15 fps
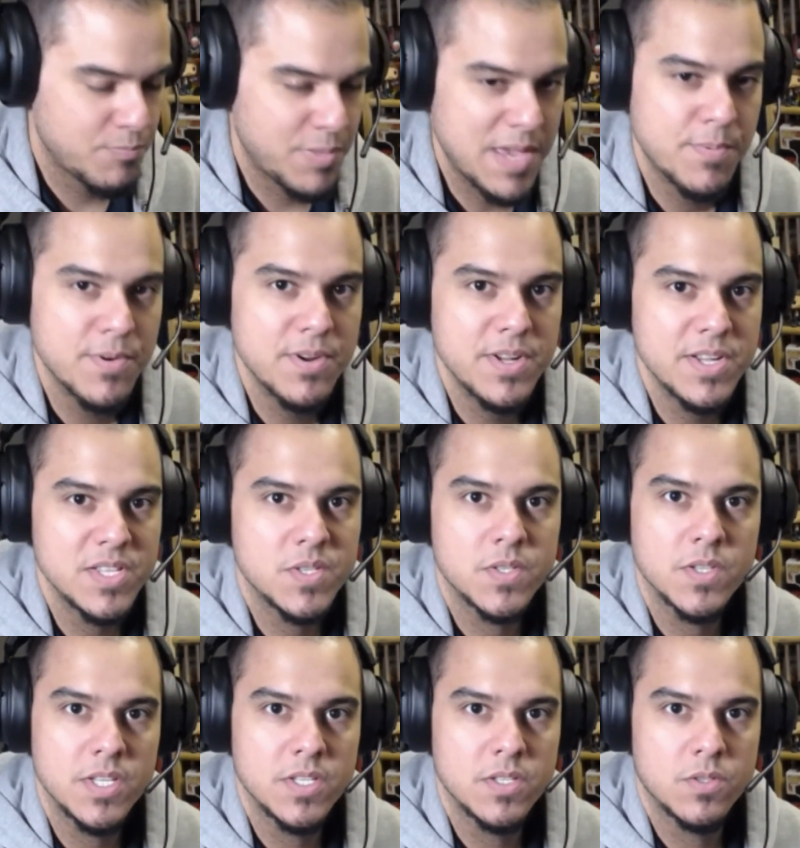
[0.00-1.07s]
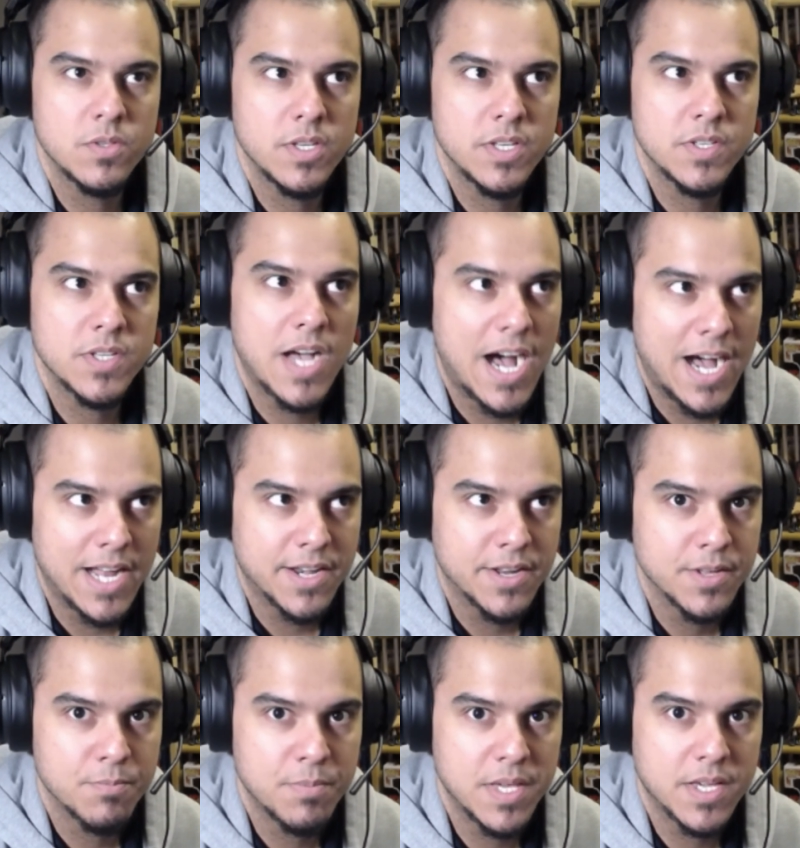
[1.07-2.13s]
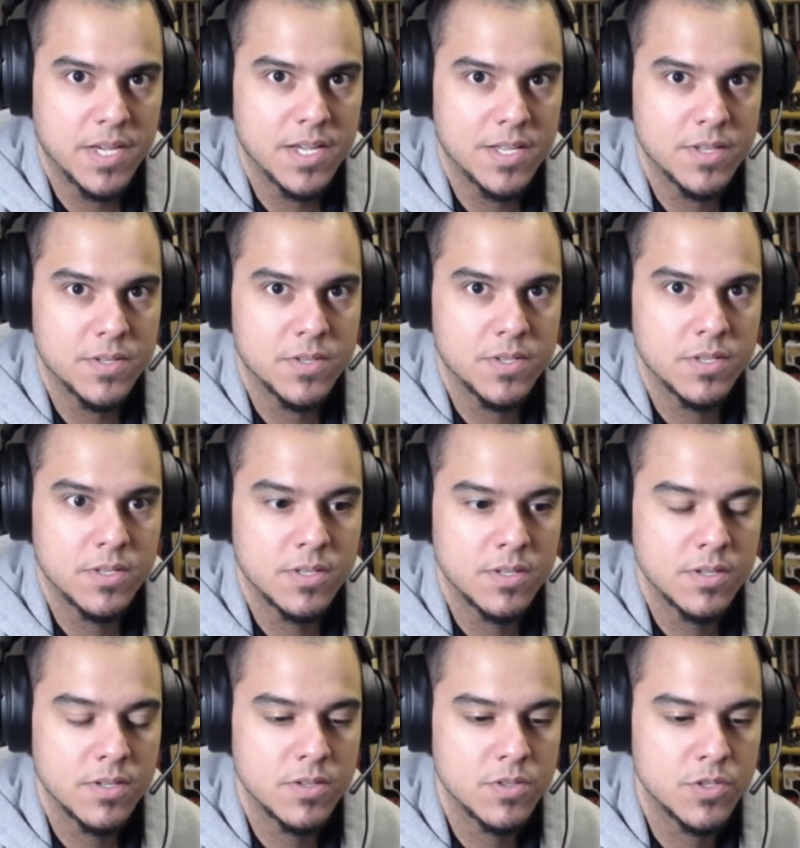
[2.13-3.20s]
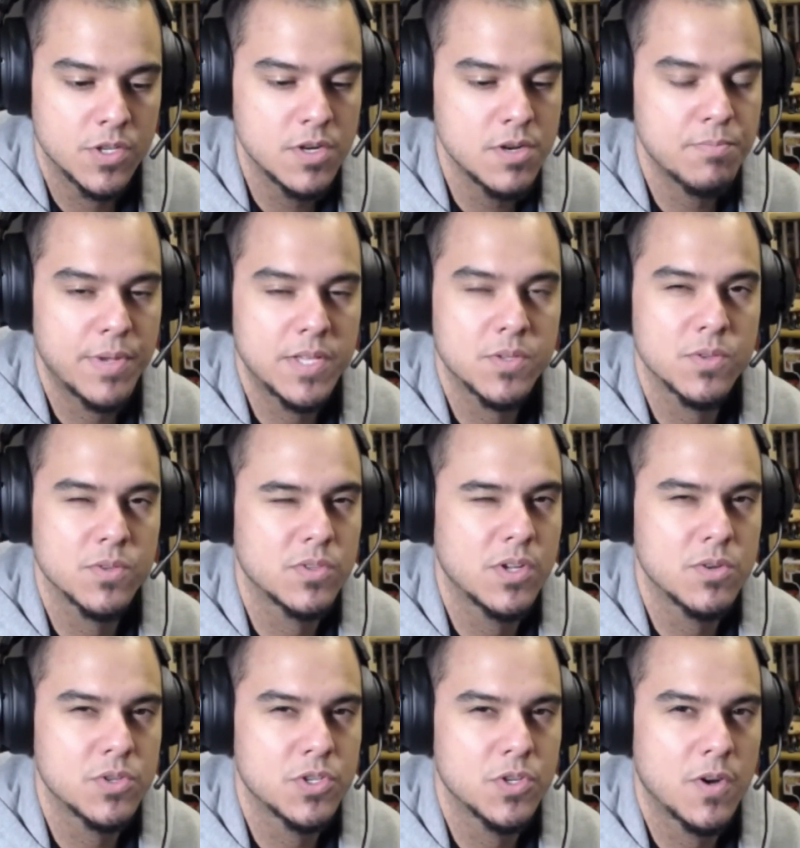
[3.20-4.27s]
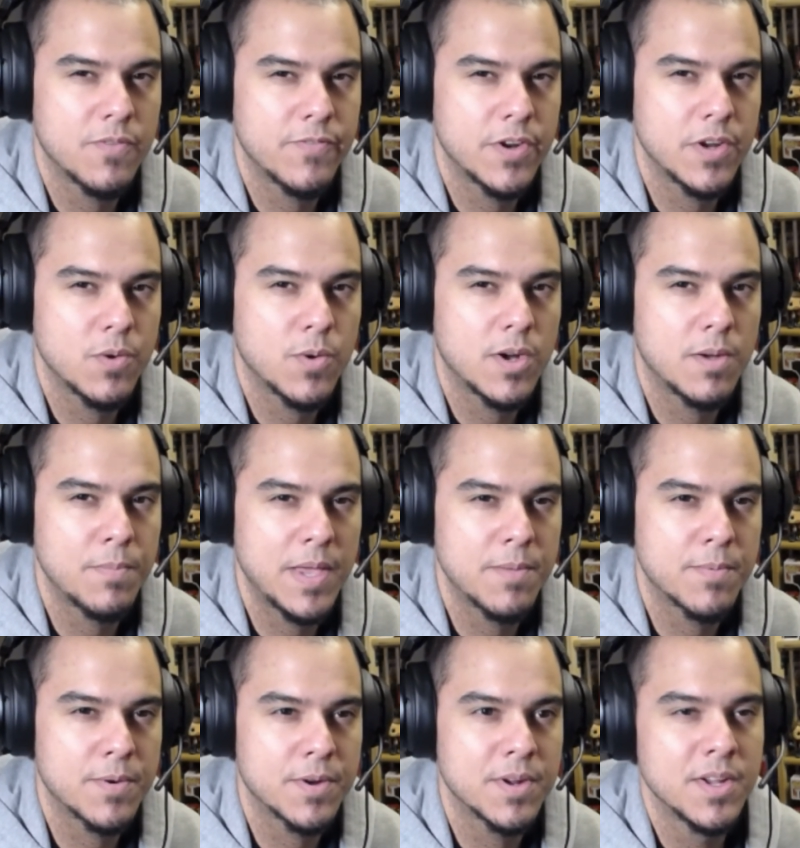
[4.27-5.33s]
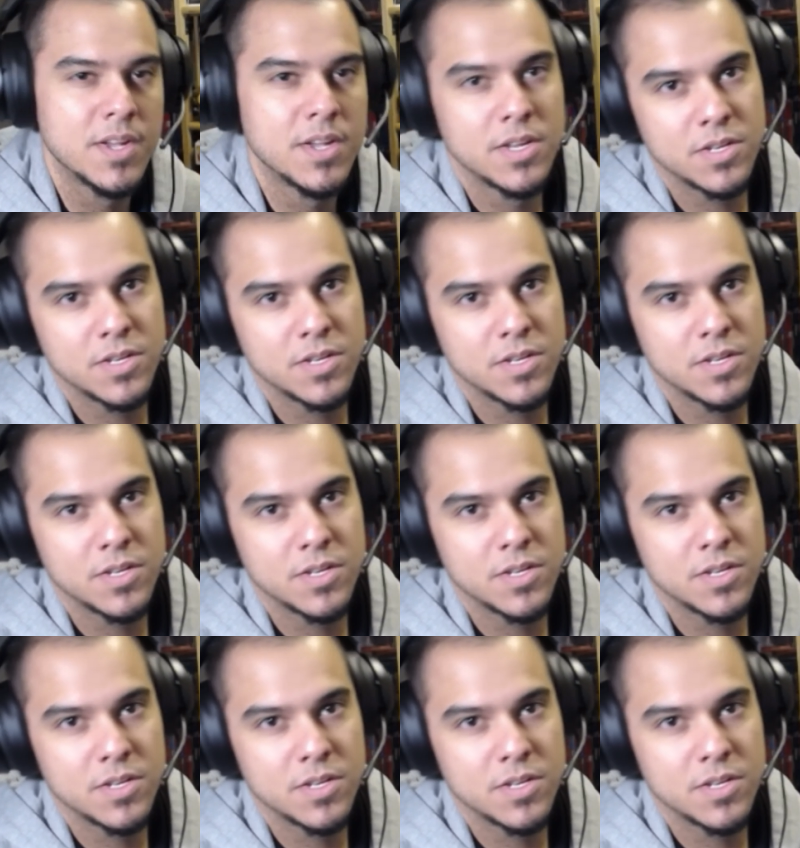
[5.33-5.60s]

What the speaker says: Paper is odd because certain pencils don't show up very well on paper.